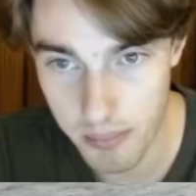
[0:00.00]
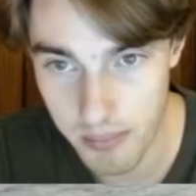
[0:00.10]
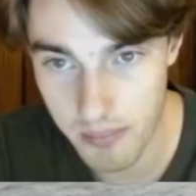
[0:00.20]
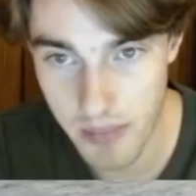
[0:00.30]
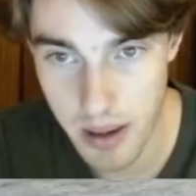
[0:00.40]

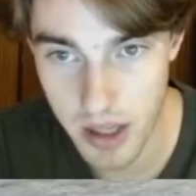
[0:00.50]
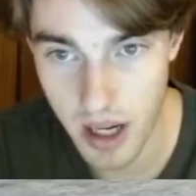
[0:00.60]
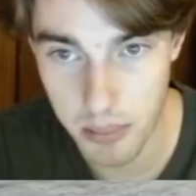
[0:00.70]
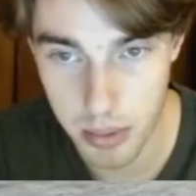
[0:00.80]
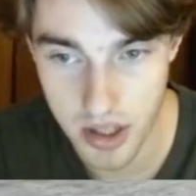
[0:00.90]
maybe
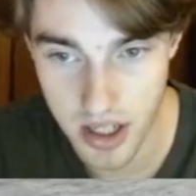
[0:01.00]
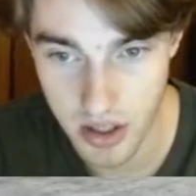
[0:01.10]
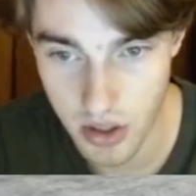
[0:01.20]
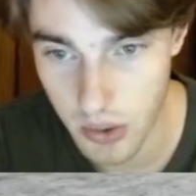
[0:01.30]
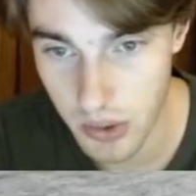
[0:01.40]
up pretty
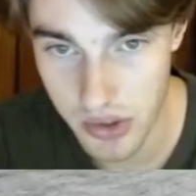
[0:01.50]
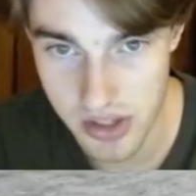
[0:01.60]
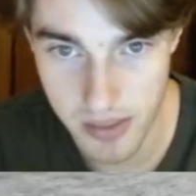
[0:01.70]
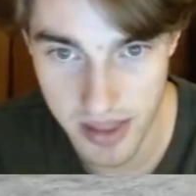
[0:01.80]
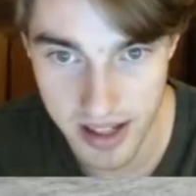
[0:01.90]
north or
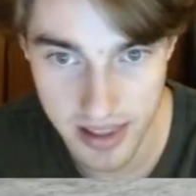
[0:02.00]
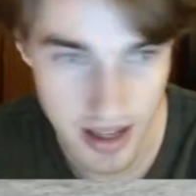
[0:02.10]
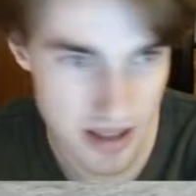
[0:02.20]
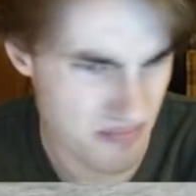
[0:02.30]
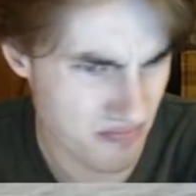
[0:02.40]
something like
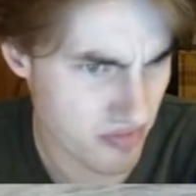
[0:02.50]
that.